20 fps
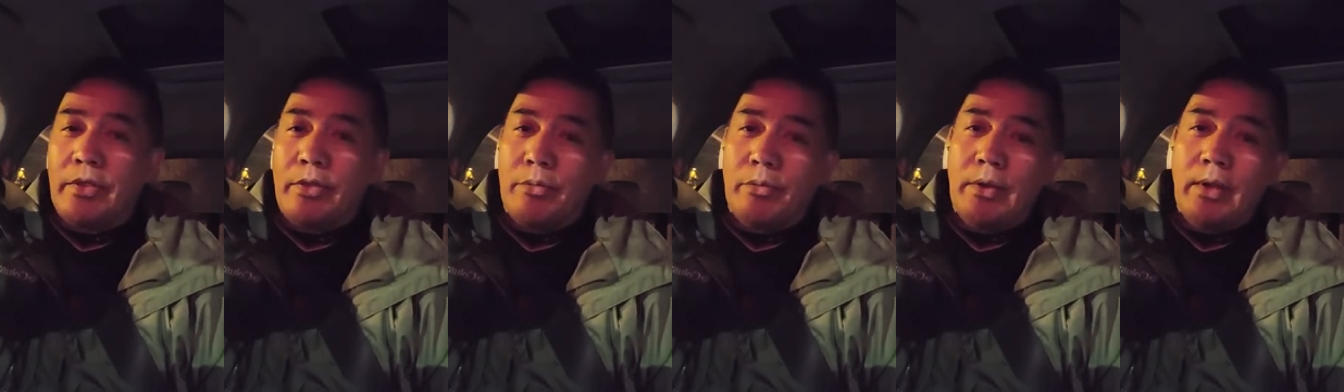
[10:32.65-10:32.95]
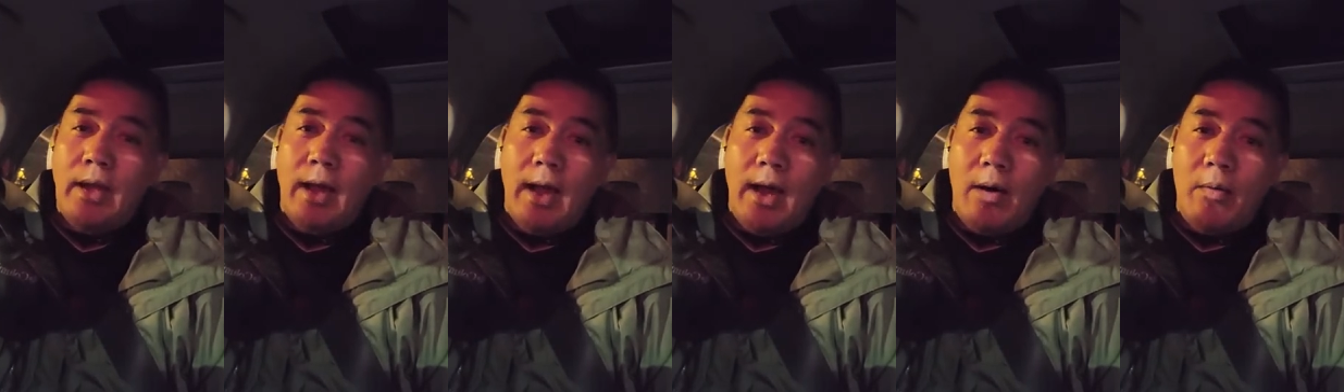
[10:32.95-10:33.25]

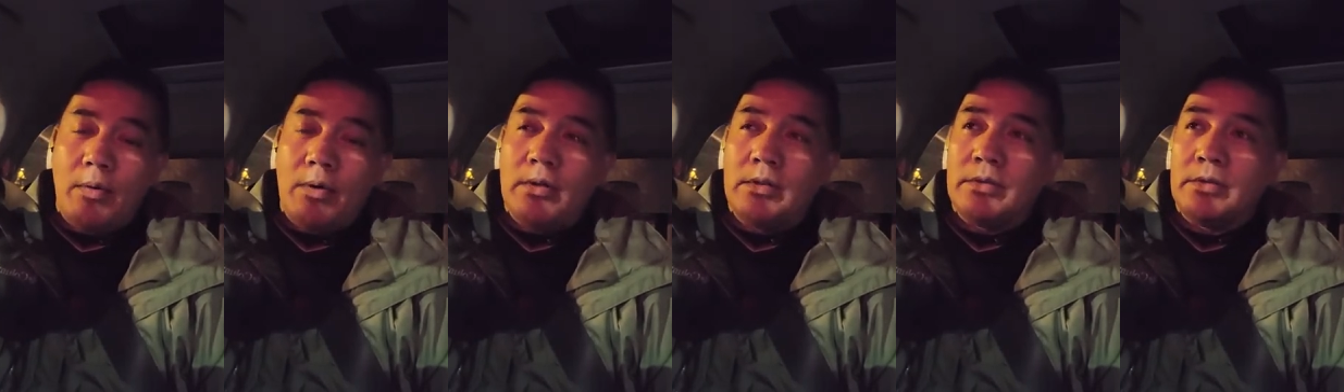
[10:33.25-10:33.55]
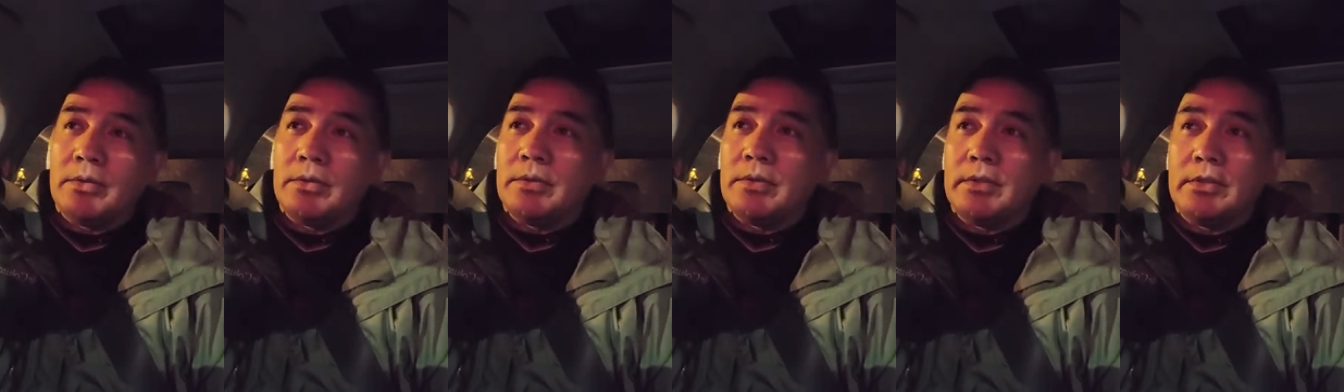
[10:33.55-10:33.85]
three hours,
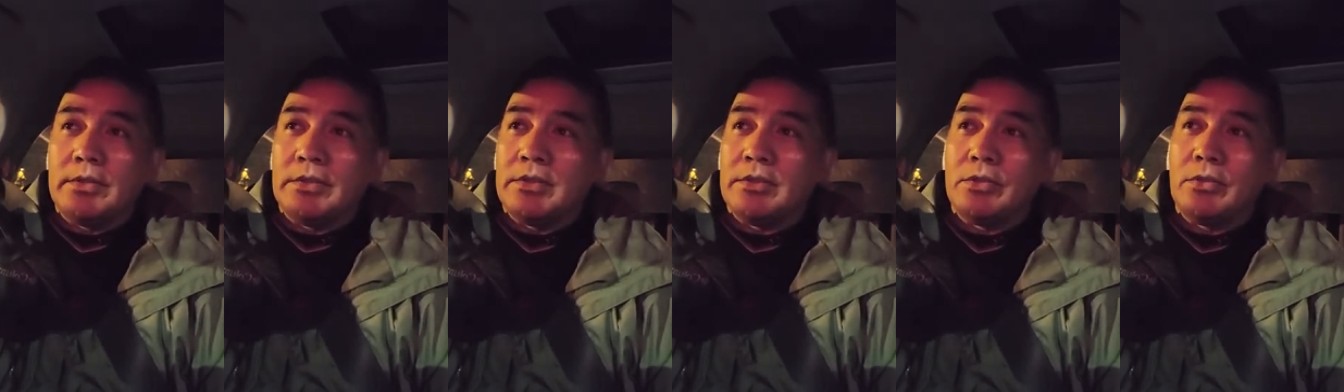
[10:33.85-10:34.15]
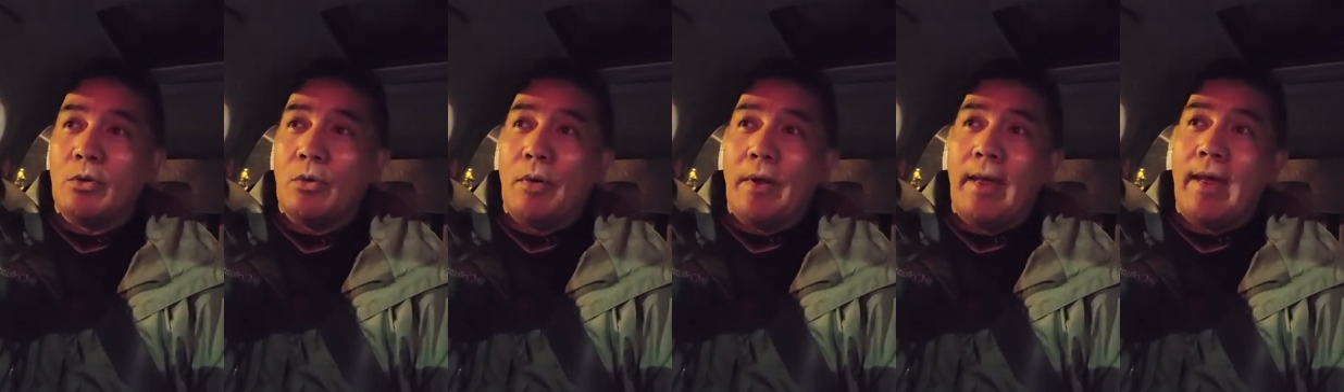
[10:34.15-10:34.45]
or just
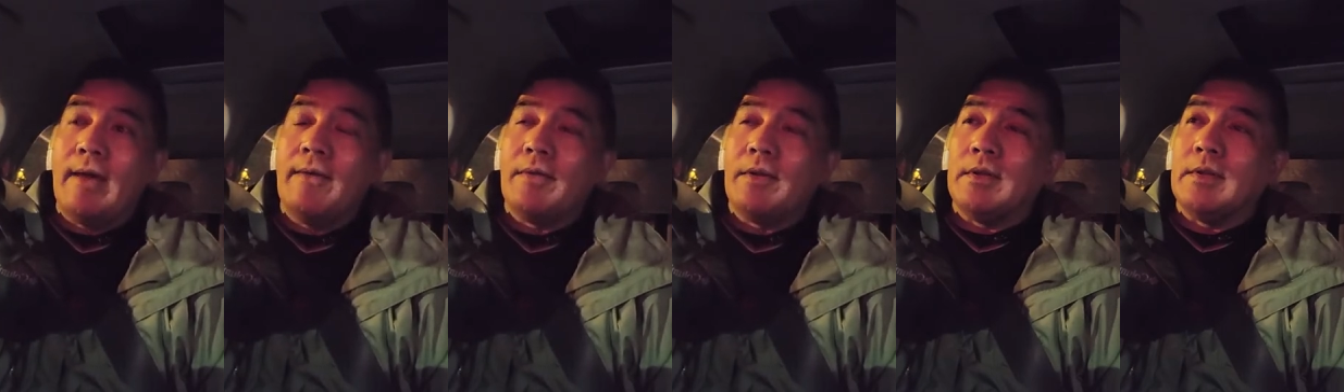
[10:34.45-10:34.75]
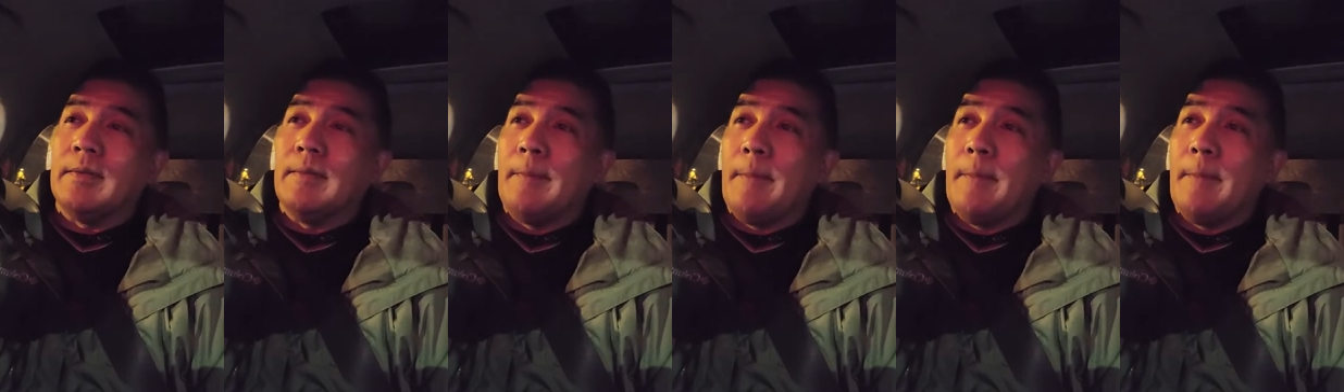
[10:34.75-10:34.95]
don't have it.